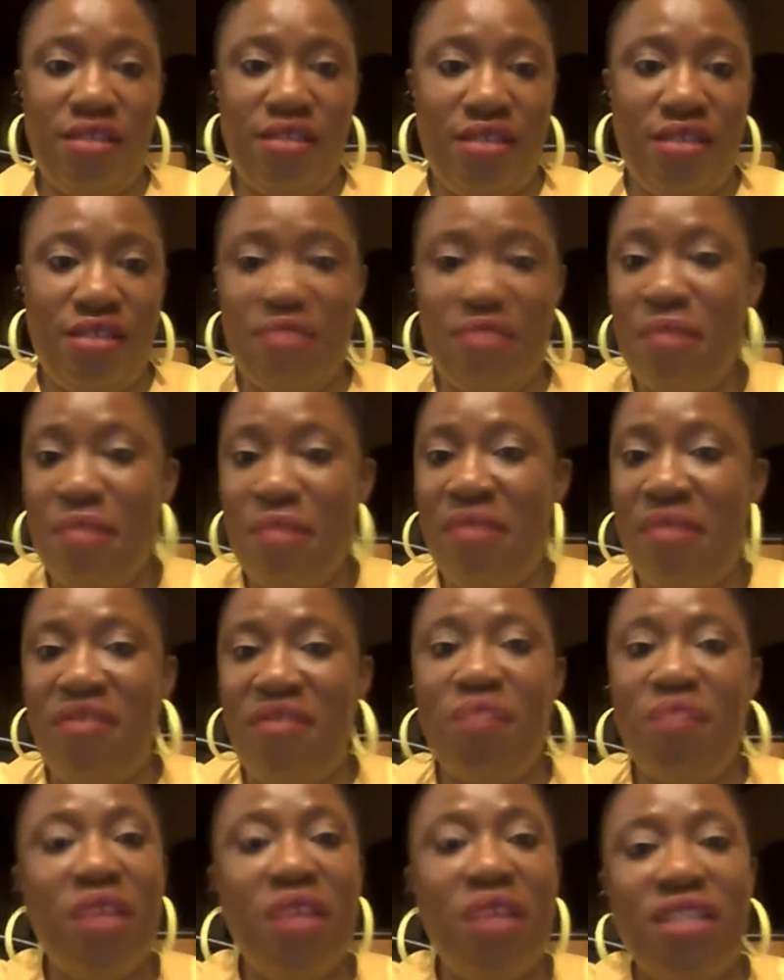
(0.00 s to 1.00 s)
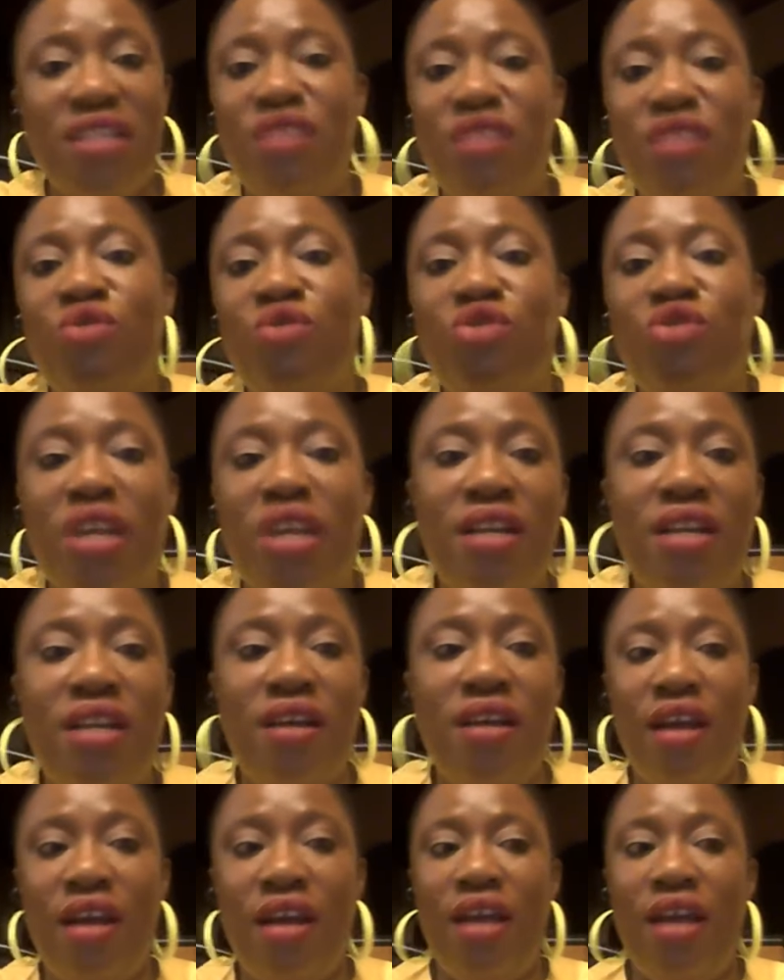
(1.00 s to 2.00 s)
Remember, vaping is a new trend.
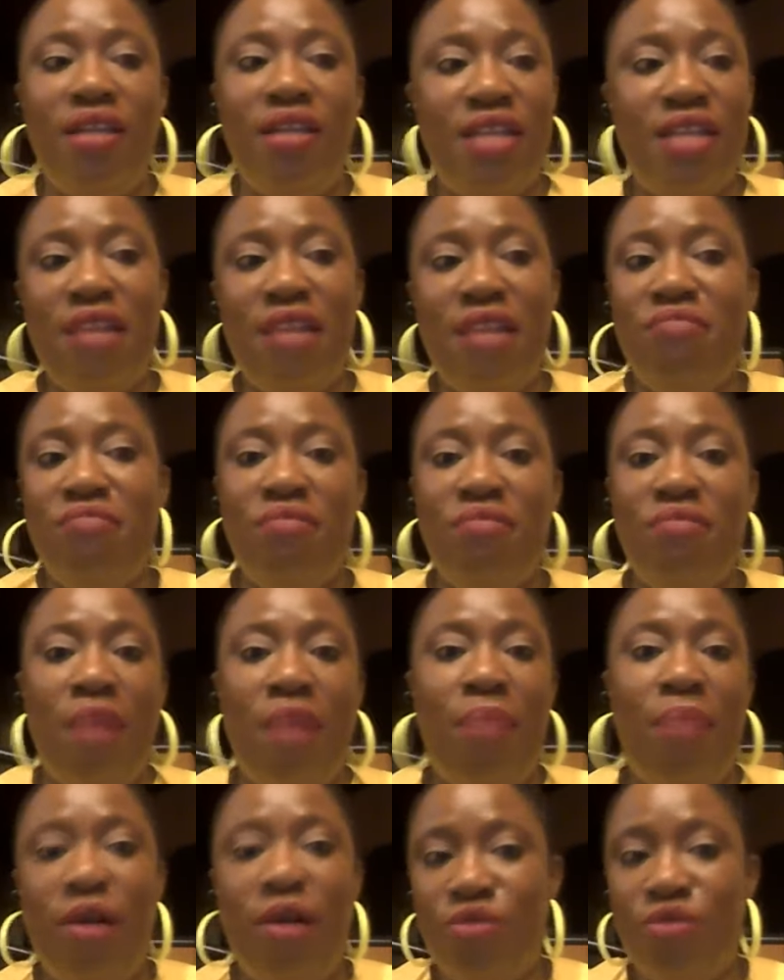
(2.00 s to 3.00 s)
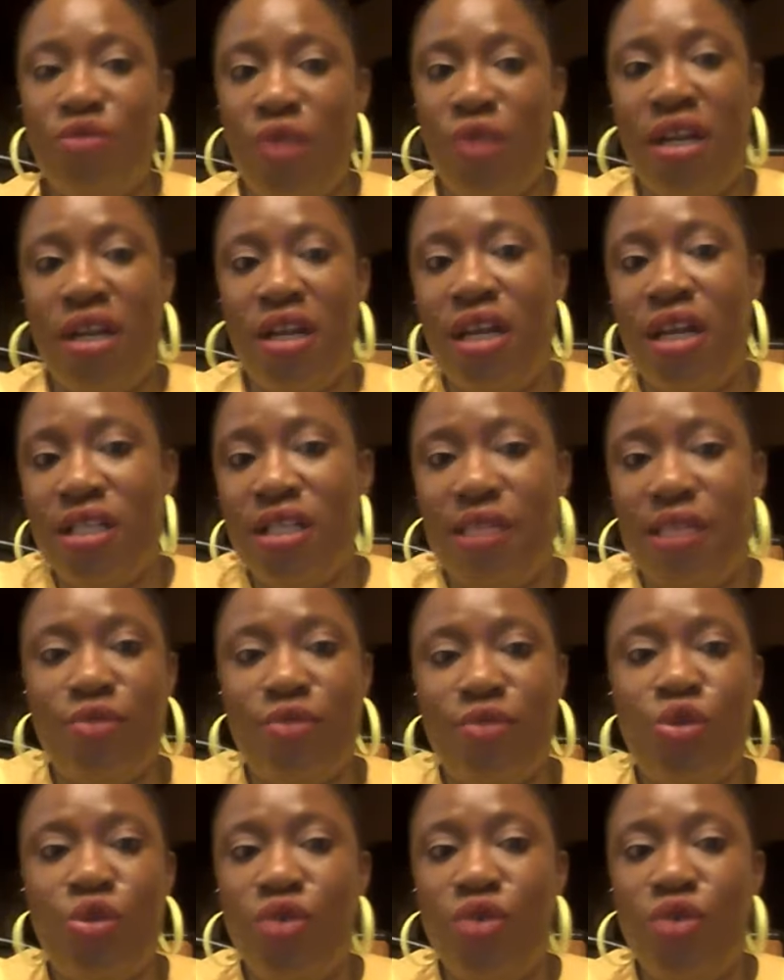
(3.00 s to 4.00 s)
It came about when some
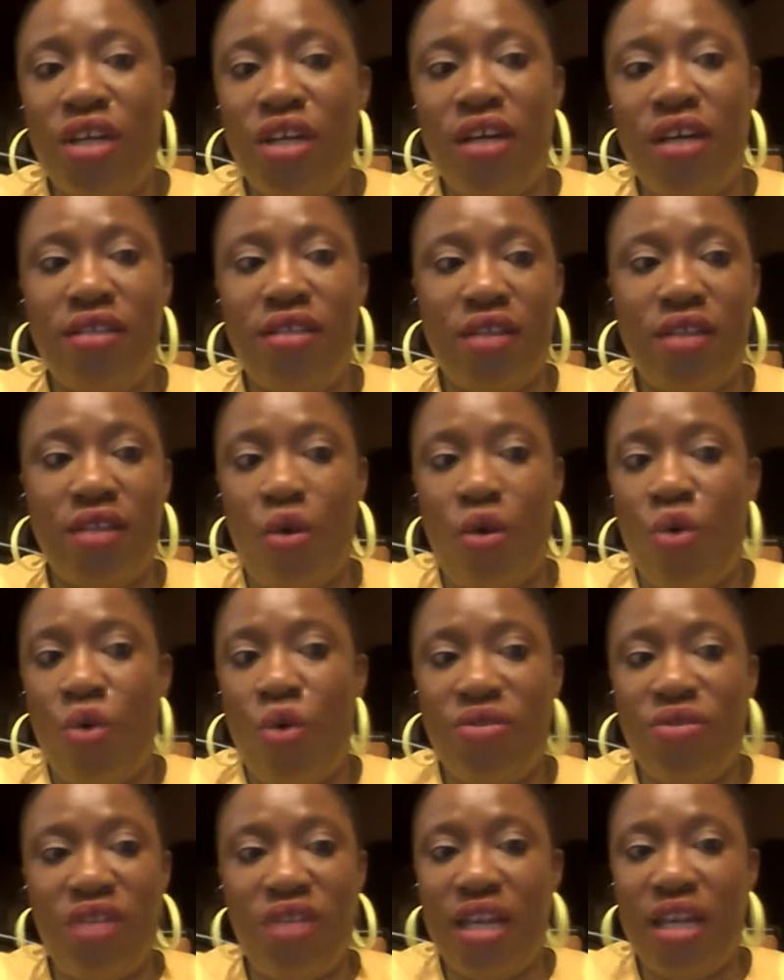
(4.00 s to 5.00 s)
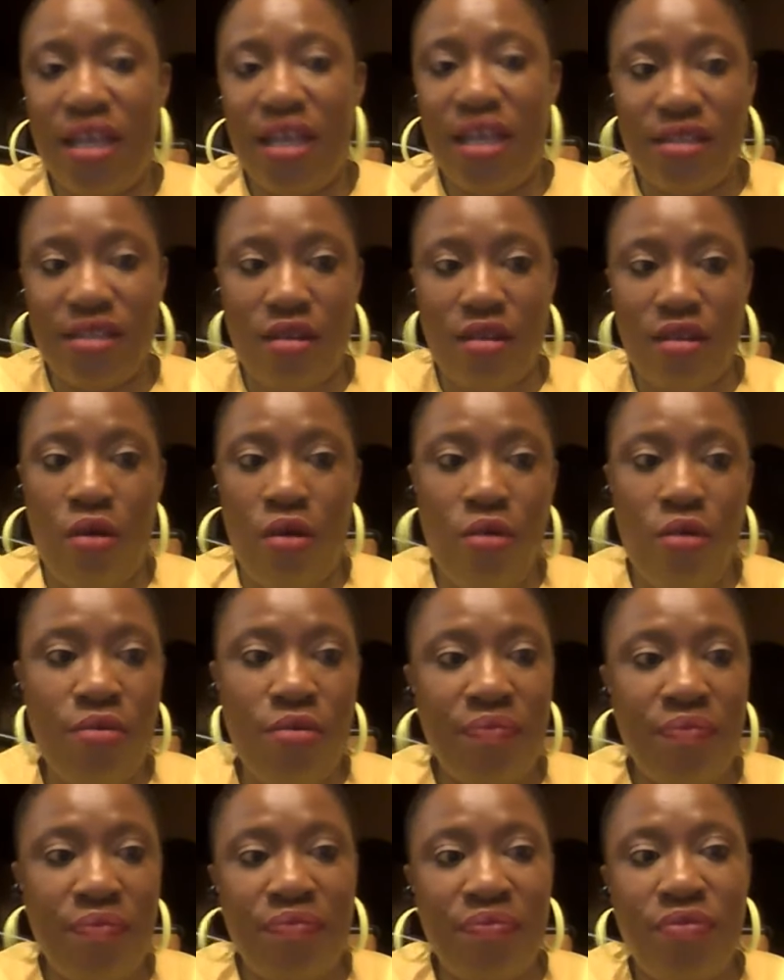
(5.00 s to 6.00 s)
2 years ago, 3 years ago,
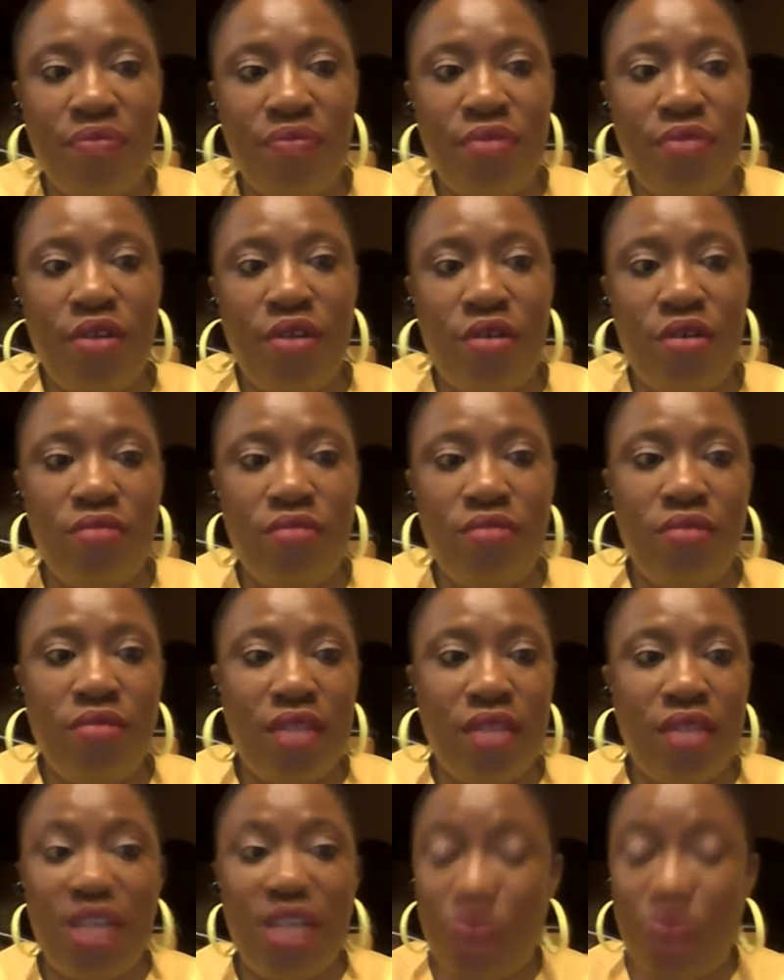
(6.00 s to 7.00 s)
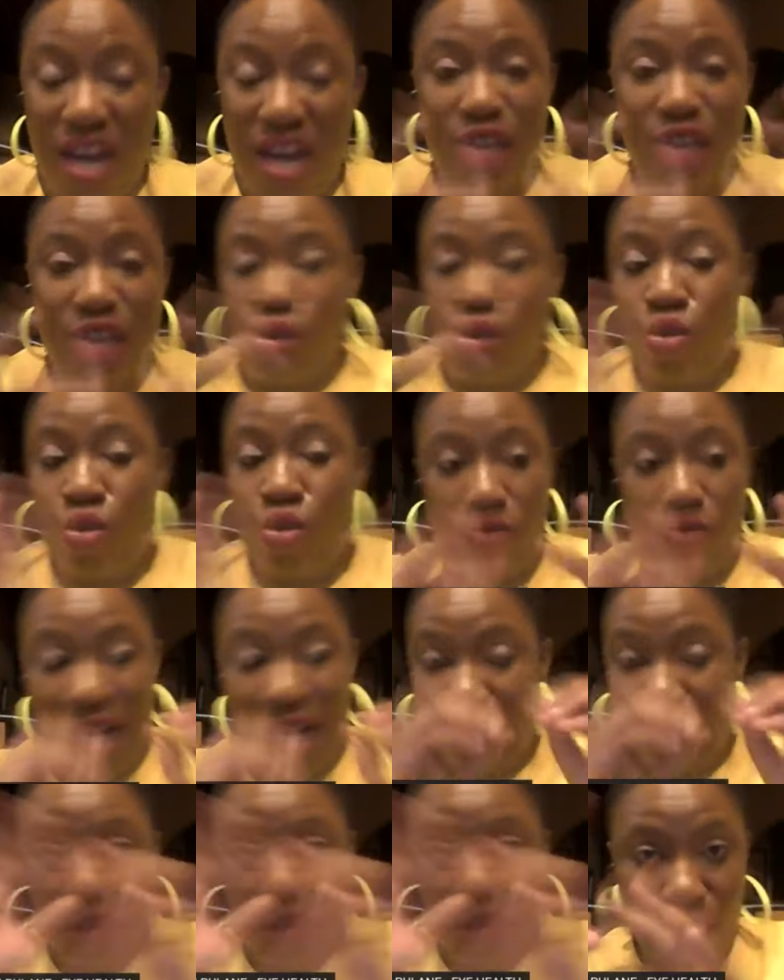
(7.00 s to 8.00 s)
that's when I saw
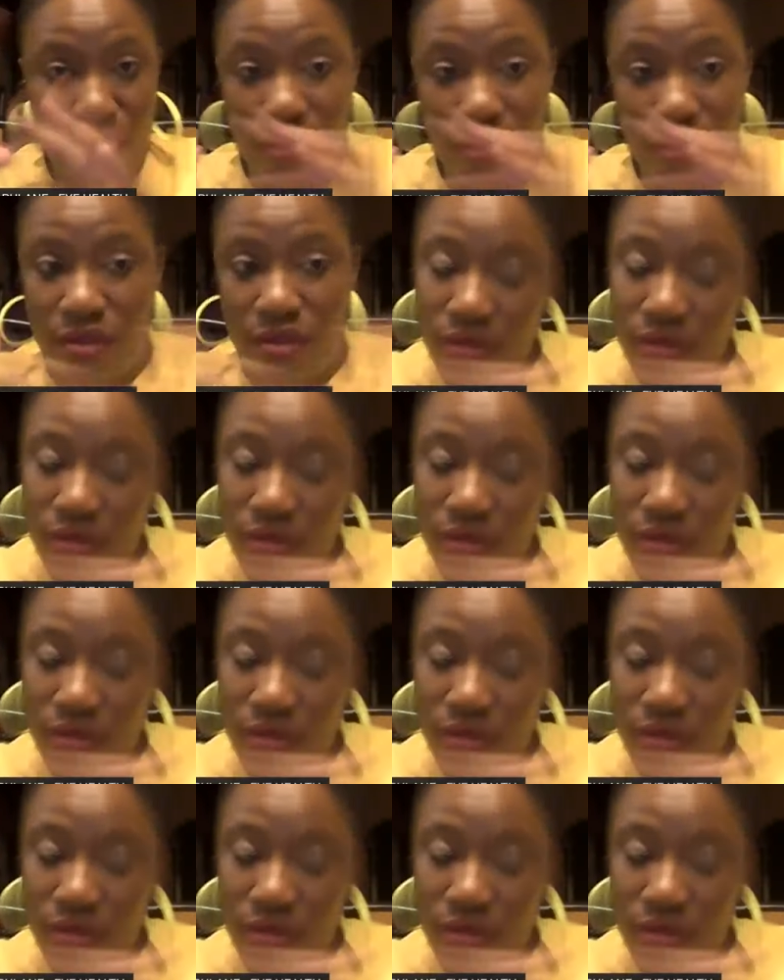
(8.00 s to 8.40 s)
like people